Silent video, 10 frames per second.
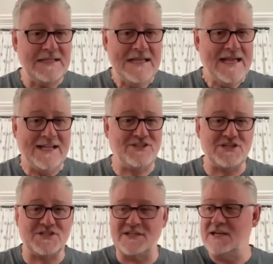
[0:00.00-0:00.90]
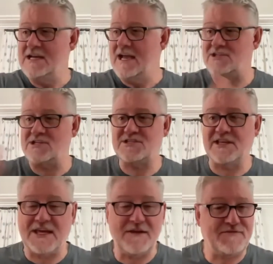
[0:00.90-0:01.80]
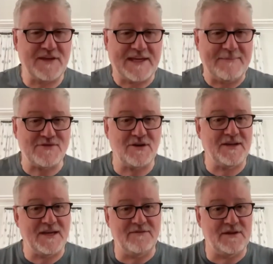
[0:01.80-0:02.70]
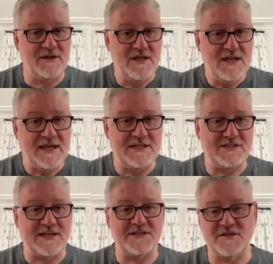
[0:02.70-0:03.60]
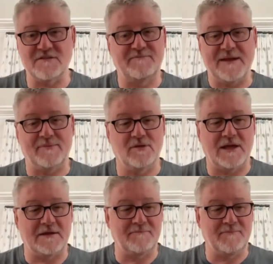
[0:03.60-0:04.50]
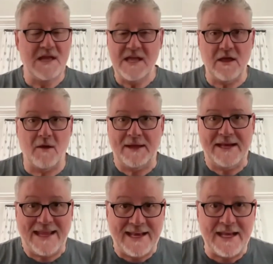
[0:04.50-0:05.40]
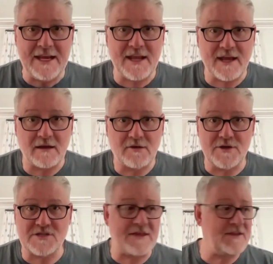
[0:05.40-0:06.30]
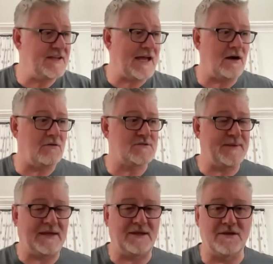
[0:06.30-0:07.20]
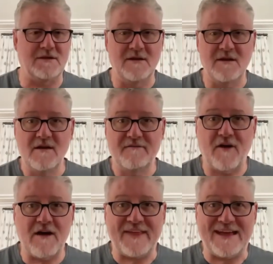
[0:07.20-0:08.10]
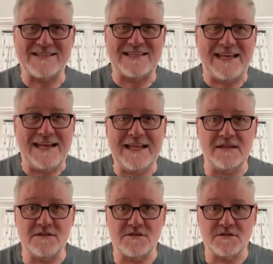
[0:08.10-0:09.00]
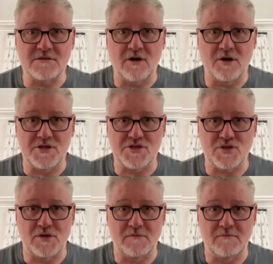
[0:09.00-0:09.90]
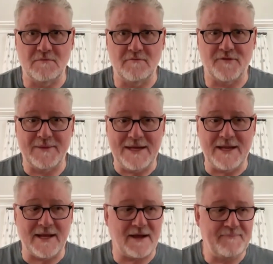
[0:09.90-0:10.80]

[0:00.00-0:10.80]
It's just a gift that keeps on giving in sense of people like, I mean, in India, Chris, the other day I was speaking to 5,000 Indians on a Zoom from India,